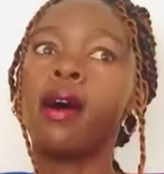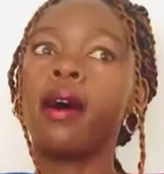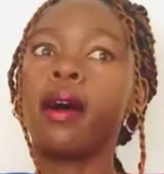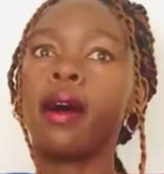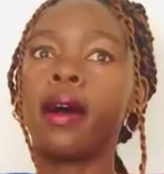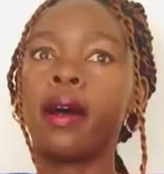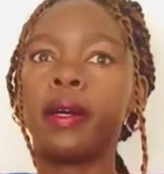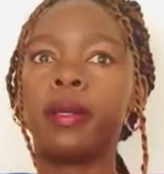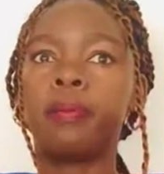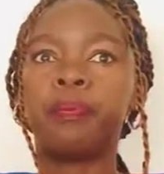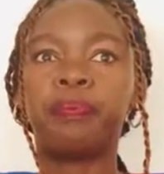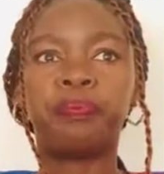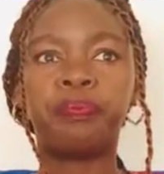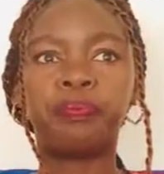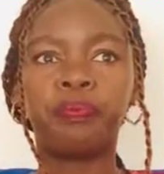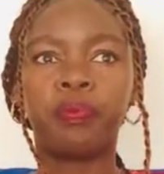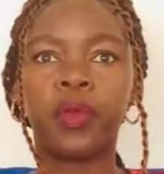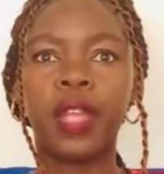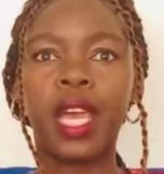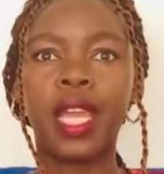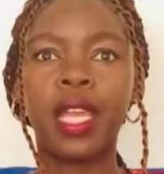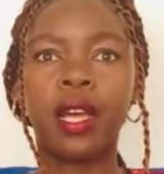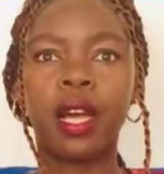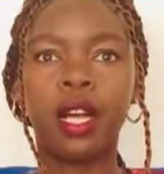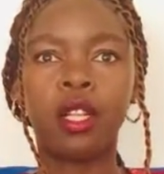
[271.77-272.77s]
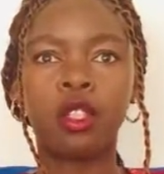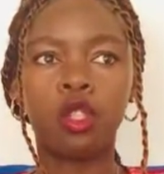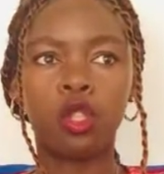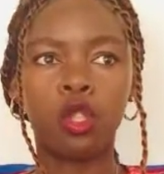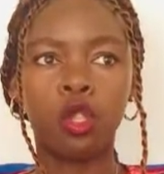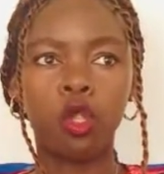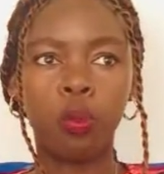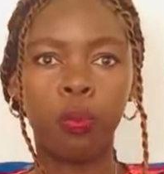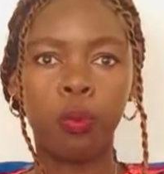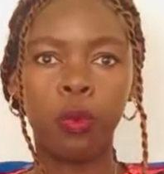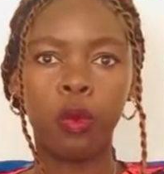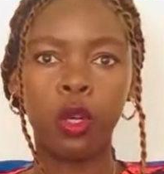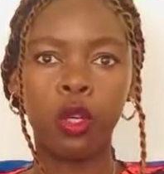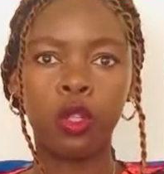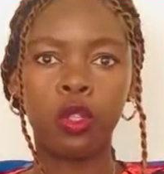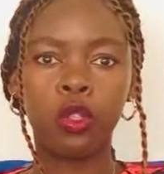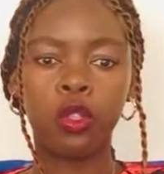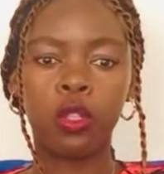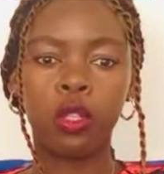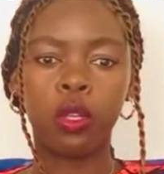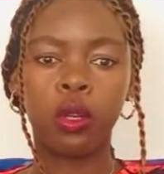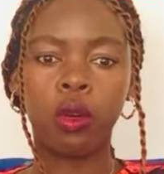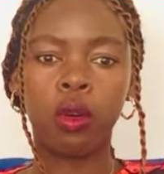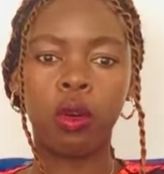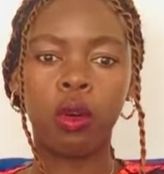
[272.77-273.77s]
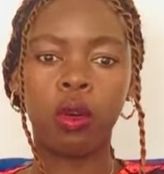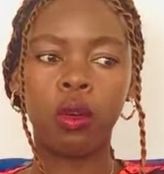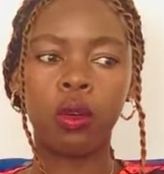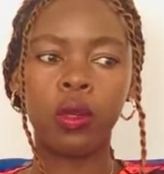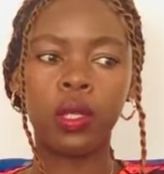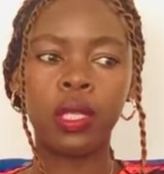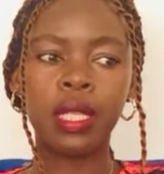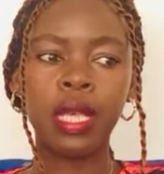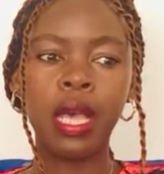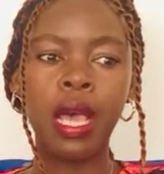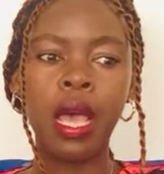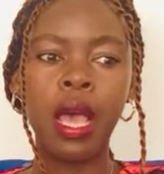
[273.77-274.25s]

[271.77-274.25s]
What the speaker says: And I had stopped going to the course.